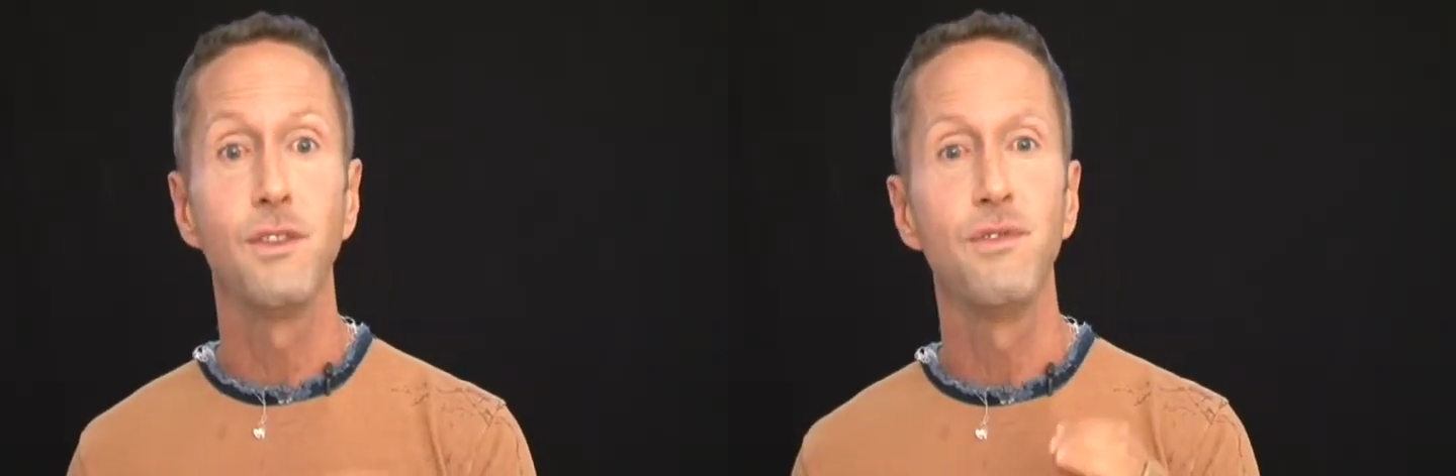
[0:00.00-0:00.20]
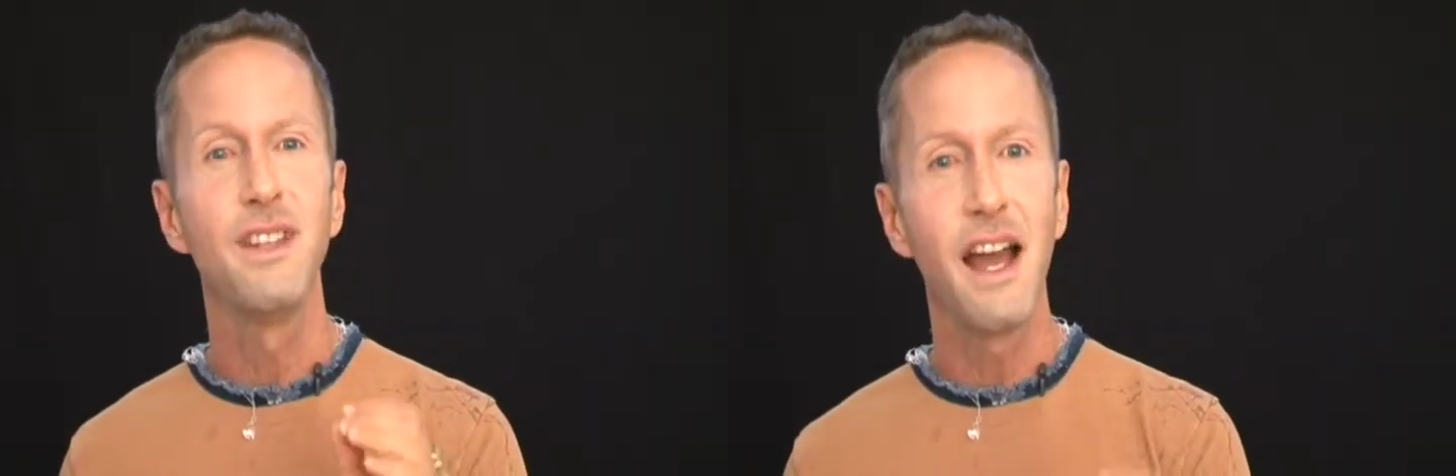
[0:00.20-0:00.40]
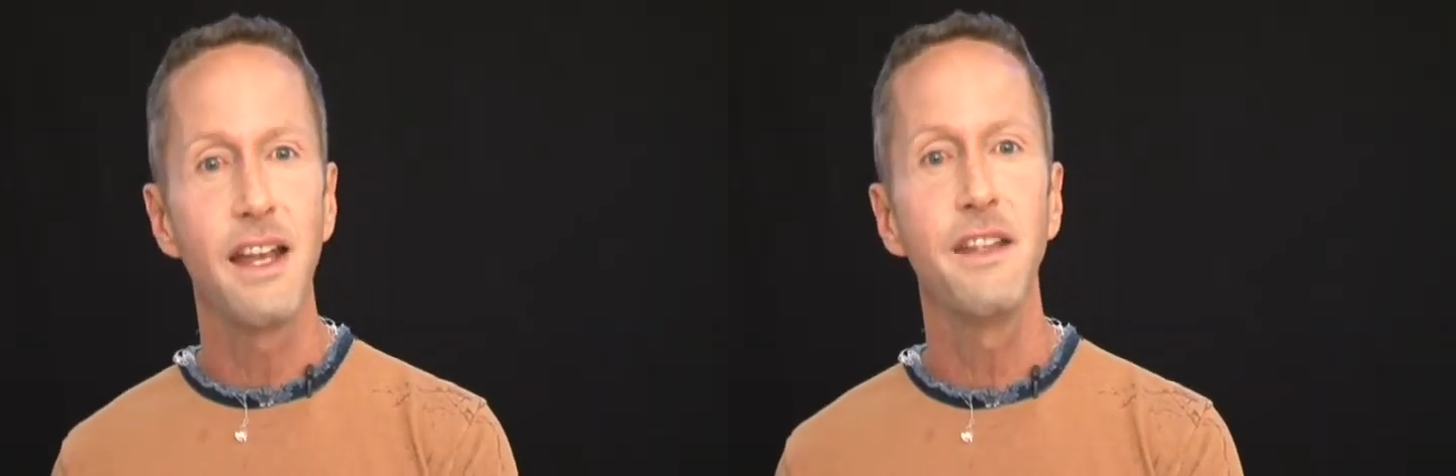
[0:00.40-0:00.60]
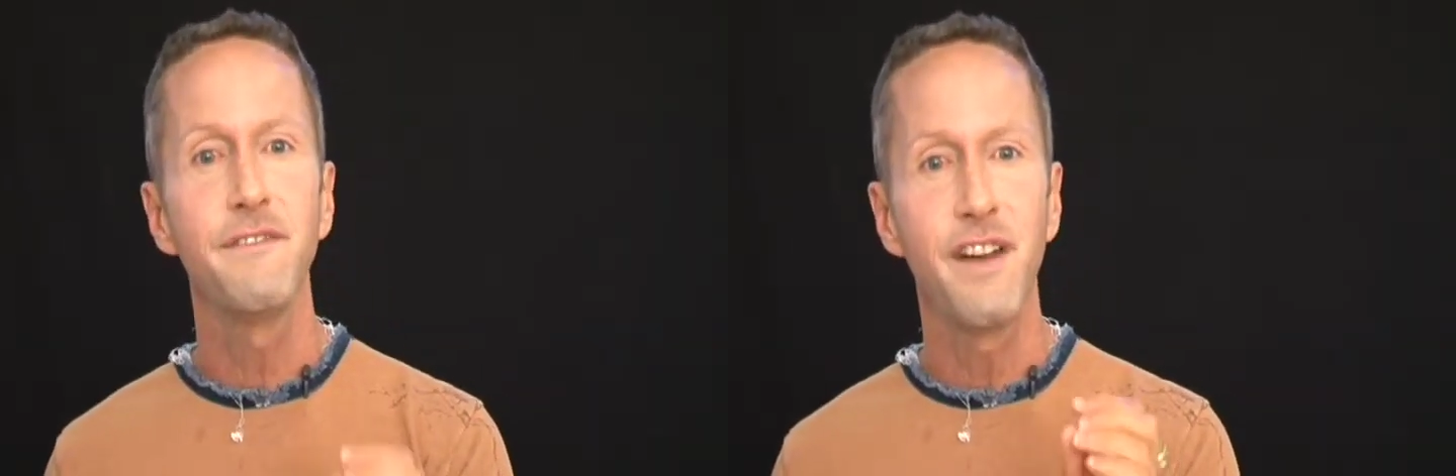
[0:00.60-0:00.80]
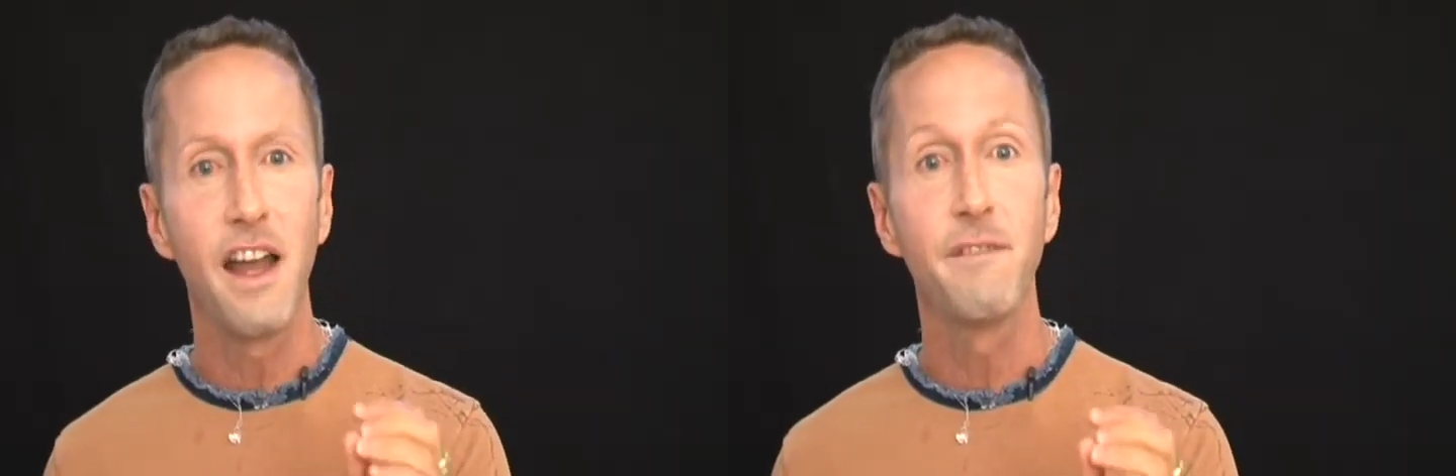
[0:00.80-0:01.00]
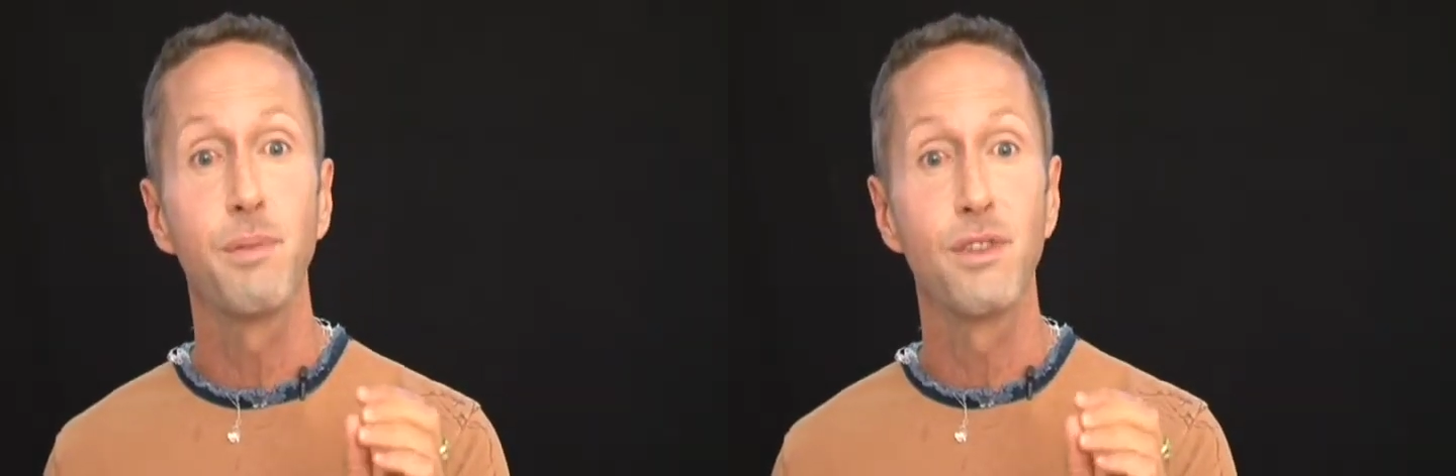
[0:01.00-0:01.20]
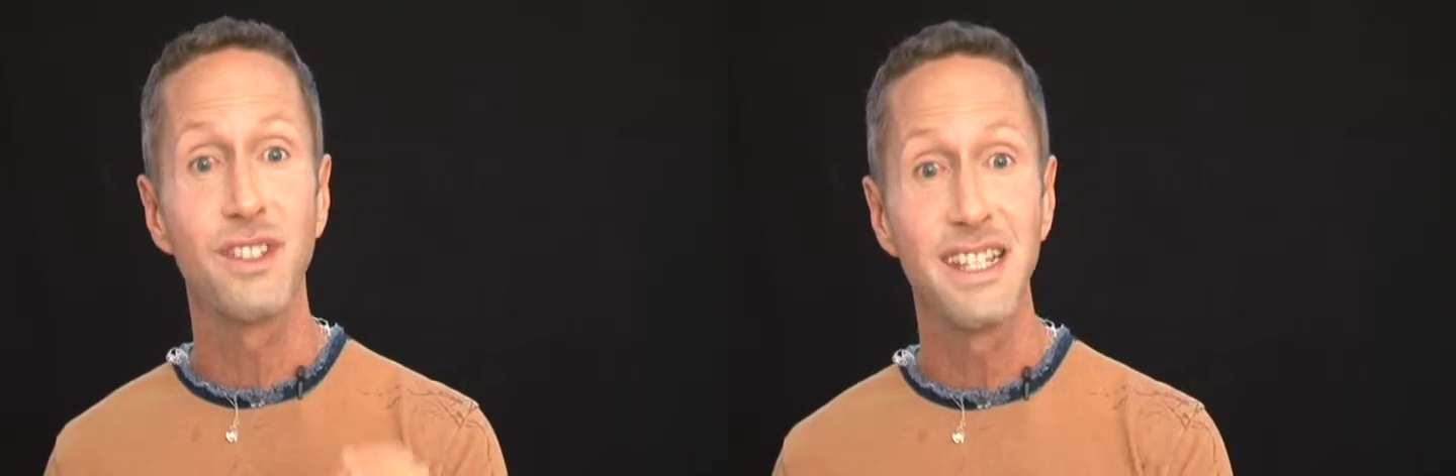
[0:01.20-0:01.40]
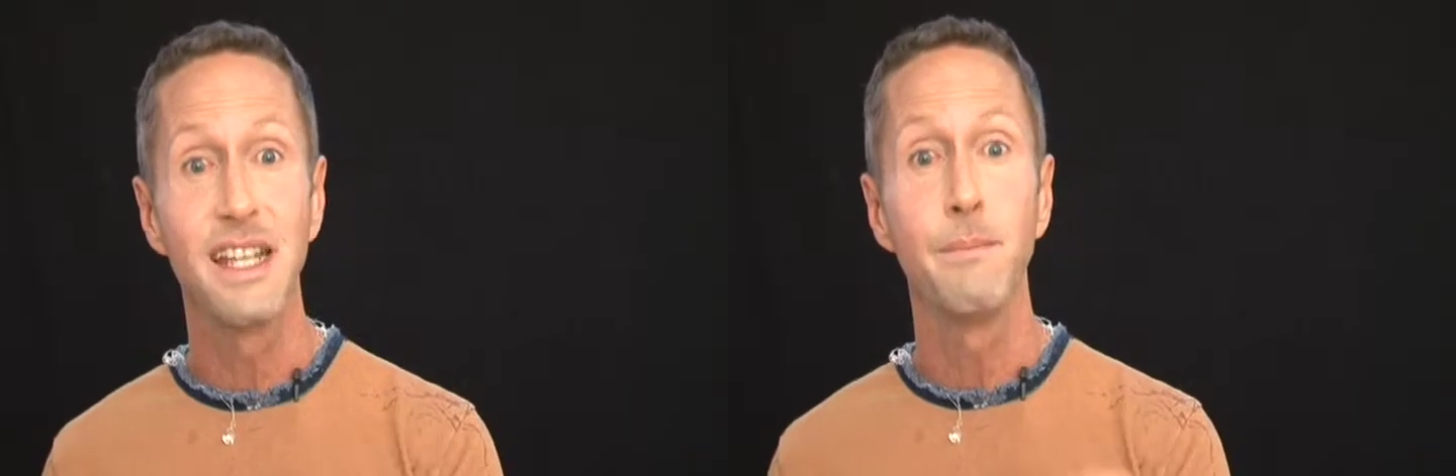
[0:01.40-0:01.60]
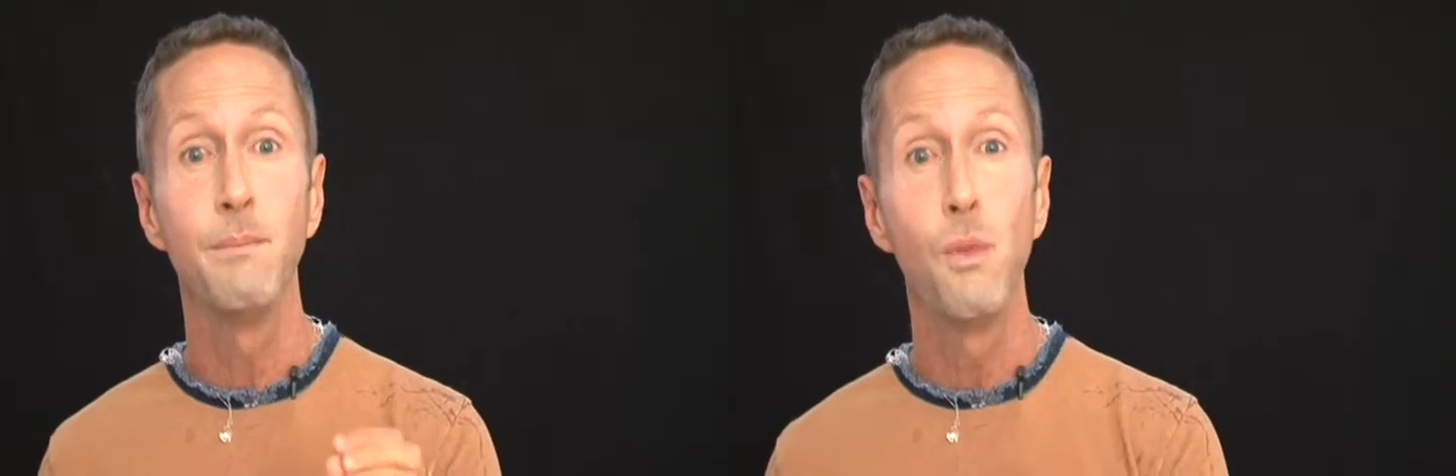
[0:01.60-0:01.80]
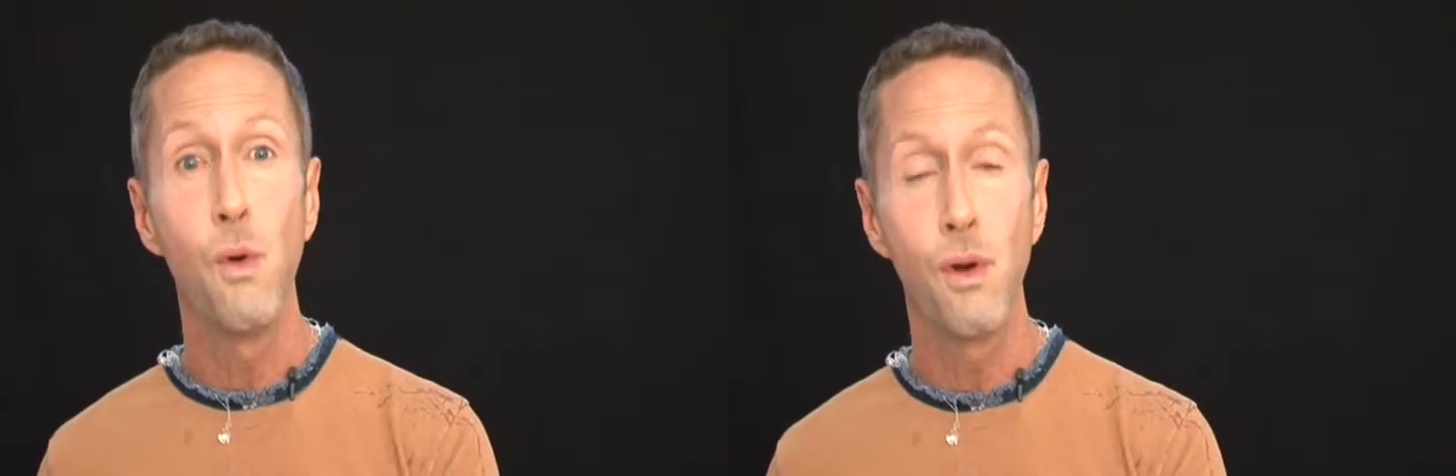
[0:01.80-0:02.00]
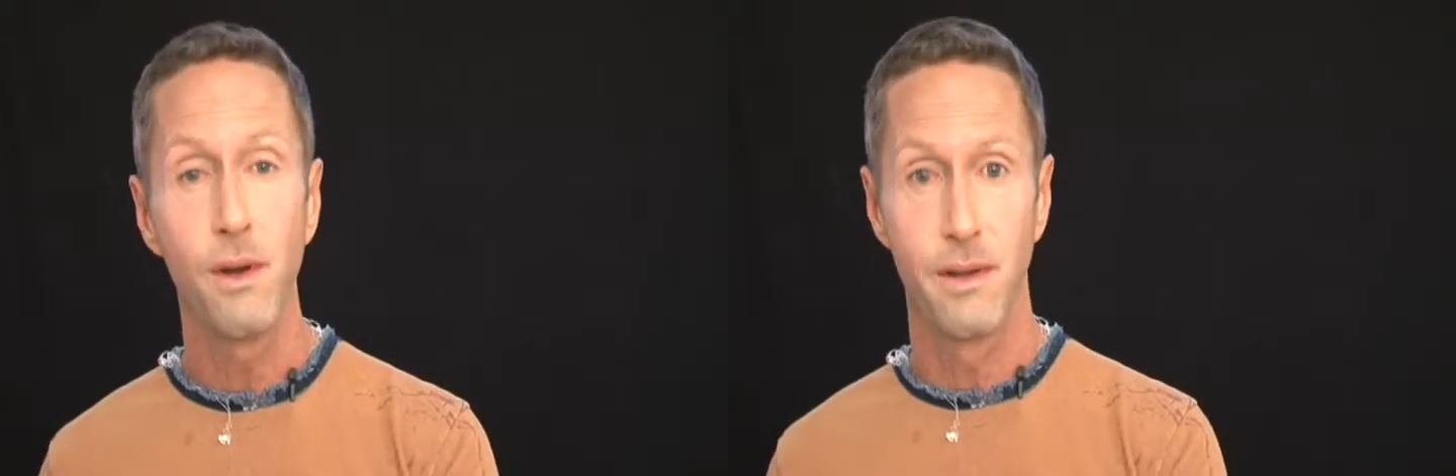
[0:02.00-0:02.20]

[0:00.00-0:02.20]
you 95% more